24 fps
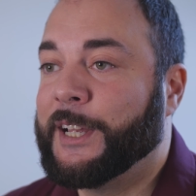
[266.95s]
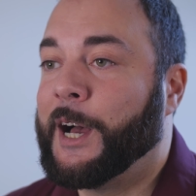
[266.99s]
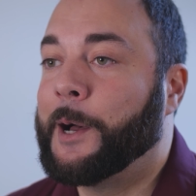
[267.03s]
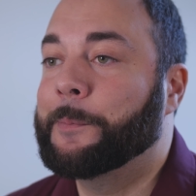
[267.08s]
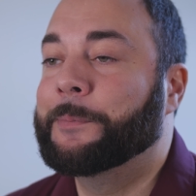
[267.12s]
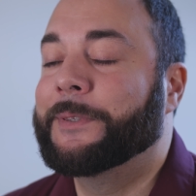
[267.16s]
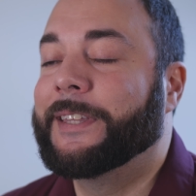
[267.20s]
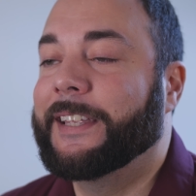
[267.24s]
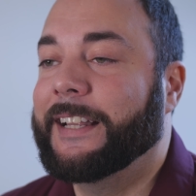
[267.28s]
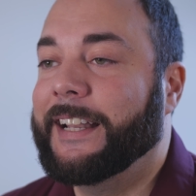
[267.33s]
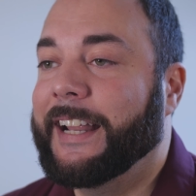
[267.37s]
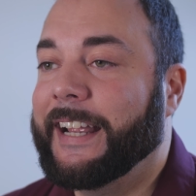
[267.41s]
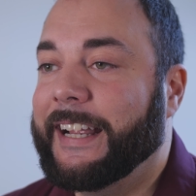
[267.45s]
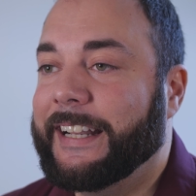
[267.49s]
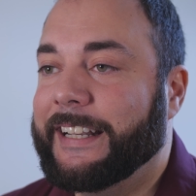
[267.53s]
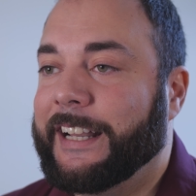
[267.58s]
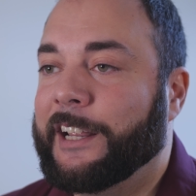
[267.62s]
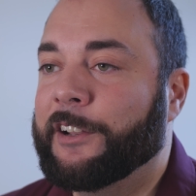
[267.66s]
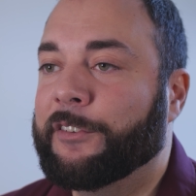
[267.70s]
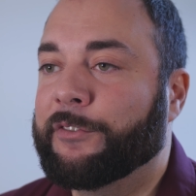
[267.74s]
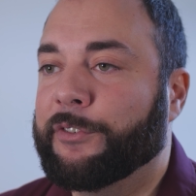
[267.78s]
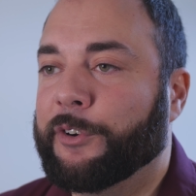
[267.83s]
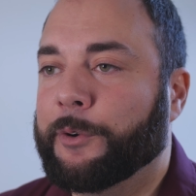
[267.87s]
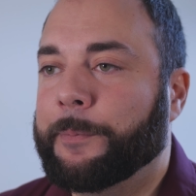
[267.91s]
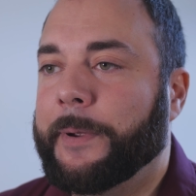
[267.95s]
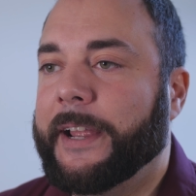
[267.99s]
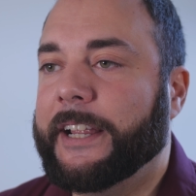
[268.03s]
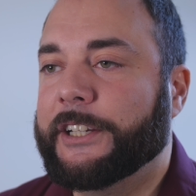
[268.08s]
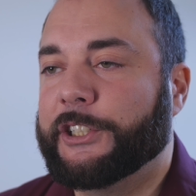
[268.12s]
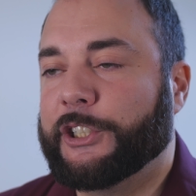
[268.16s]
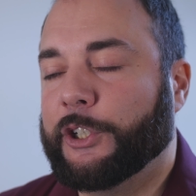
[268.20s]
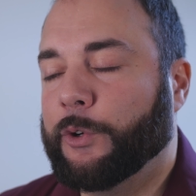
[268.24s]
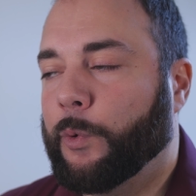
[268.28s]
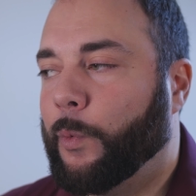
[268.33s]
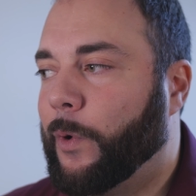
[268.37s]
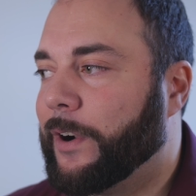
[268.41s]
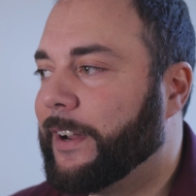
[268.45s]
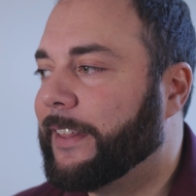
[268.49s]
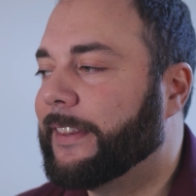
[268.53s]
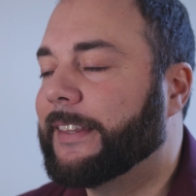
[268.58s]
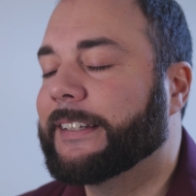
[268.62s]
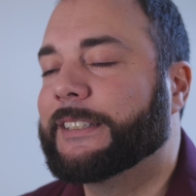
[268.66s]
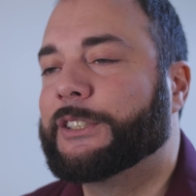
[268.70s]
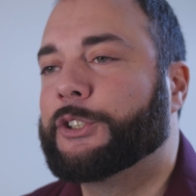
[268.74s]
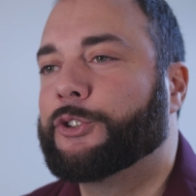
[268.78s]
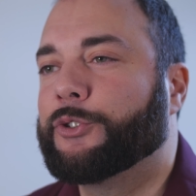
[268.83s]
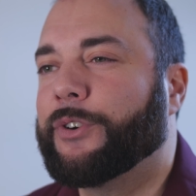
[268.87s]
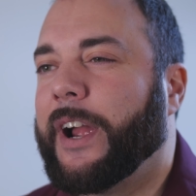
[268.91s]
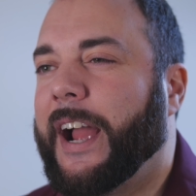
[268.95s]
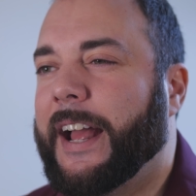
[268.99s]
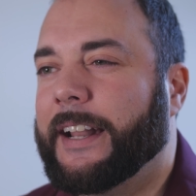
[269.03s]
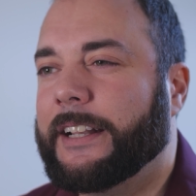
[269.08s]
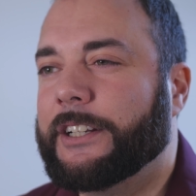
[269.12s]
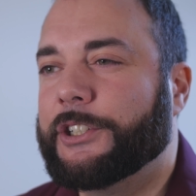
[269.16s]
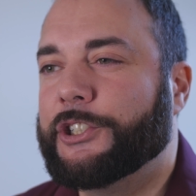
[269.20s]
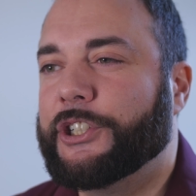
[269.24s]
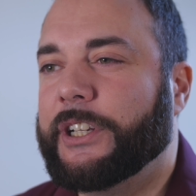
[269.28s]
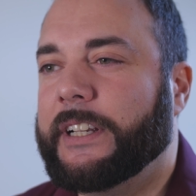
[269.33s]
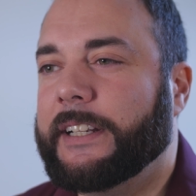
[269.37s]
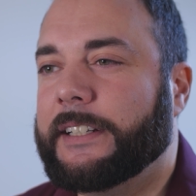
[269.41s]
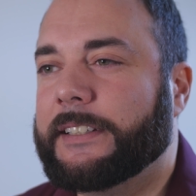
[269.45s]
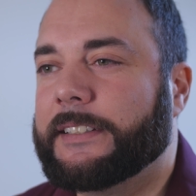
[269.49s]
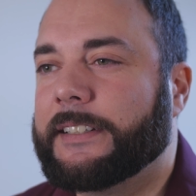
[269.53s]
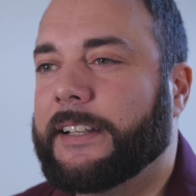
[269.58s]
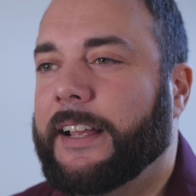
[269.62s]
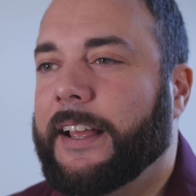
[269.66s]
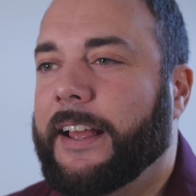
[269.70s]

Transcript: up-to-date information, one of the strategies